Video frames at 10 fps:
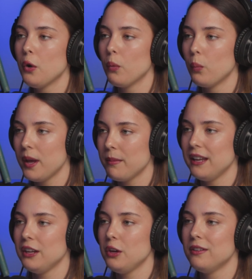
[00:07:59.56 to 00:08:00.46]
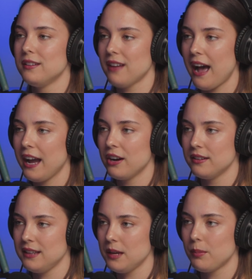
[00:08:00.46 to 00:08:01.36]
women who desire
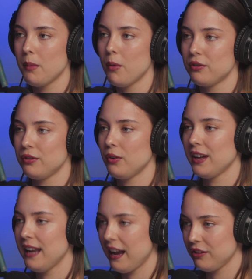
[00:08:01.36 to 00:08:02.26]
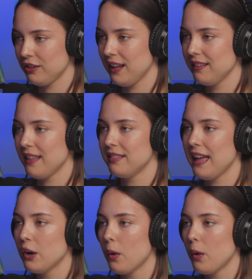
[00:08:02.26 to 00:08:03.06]
deep emotional connection that they